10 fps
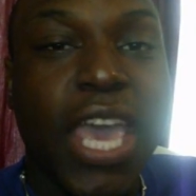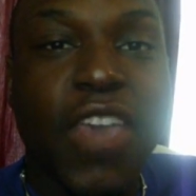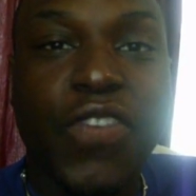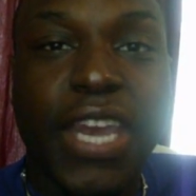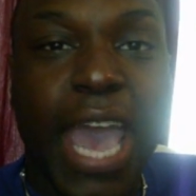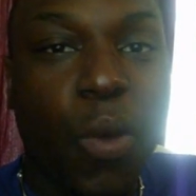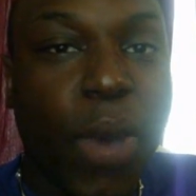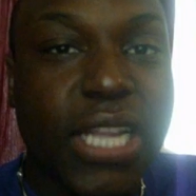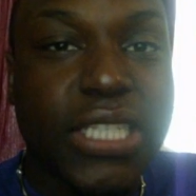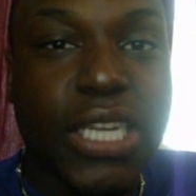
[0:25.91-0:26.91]
If you're not
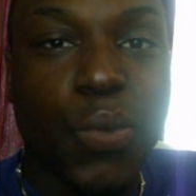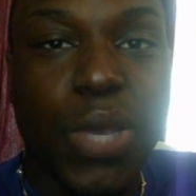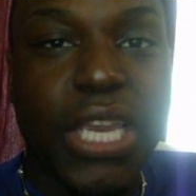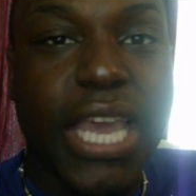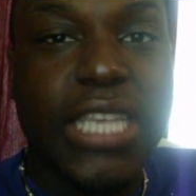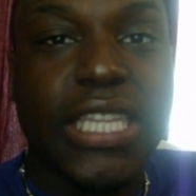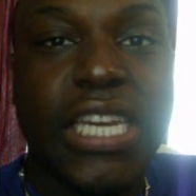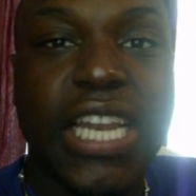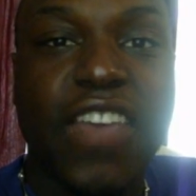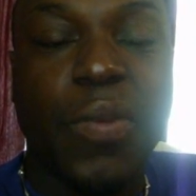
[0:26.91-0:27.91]
watching it weekdays at
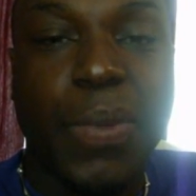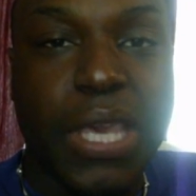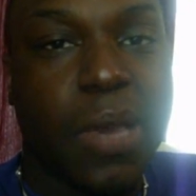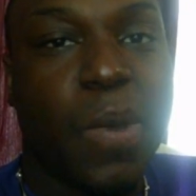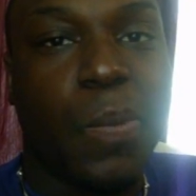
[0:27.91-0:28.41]
11 p.m.